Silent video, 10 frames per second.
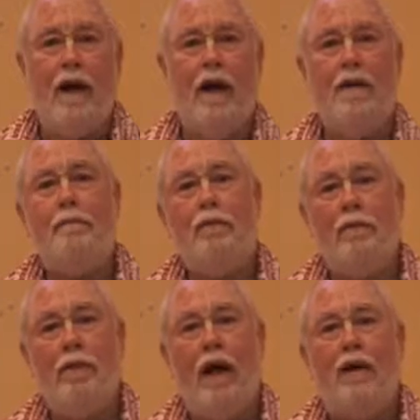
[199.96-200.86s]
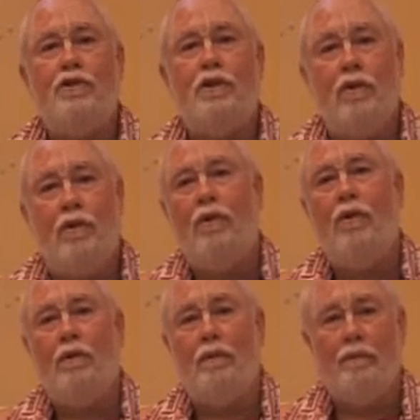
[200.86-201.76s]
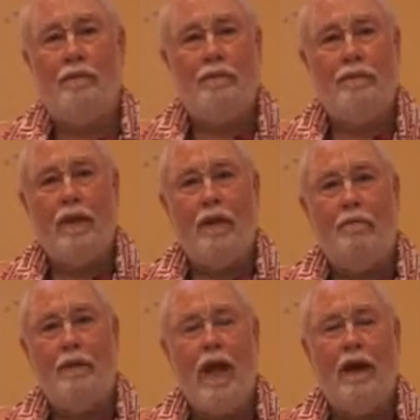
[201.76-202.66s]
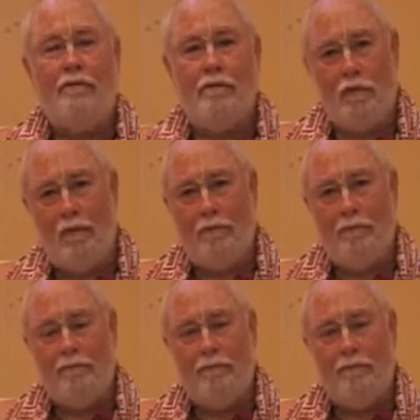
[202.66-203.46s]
hyper-logical platform